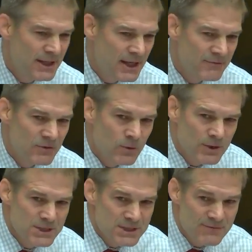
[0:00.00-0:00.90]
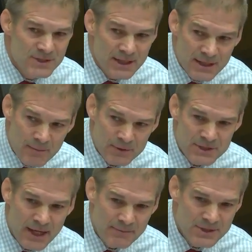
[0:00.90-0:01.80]
And of course, as I've said a couple
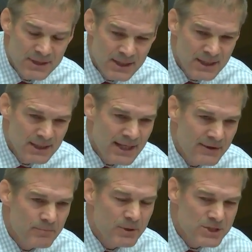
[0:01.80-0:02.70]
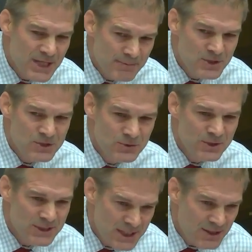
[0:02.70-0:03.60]
times, he allowed the perception to
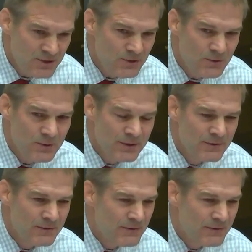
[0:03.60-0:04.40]
continue